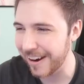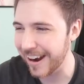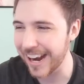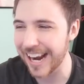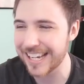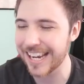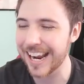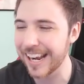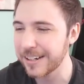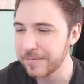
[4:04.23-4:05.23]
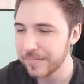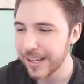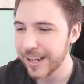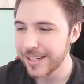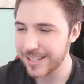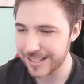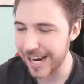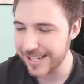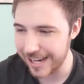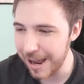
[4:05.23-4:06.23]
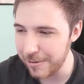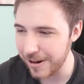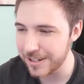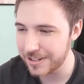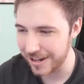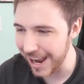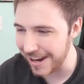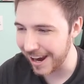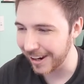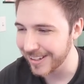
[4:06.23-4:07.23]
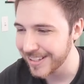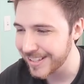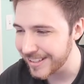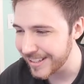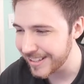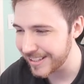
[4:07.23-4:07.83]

All right, I can't. Saitama or Genos.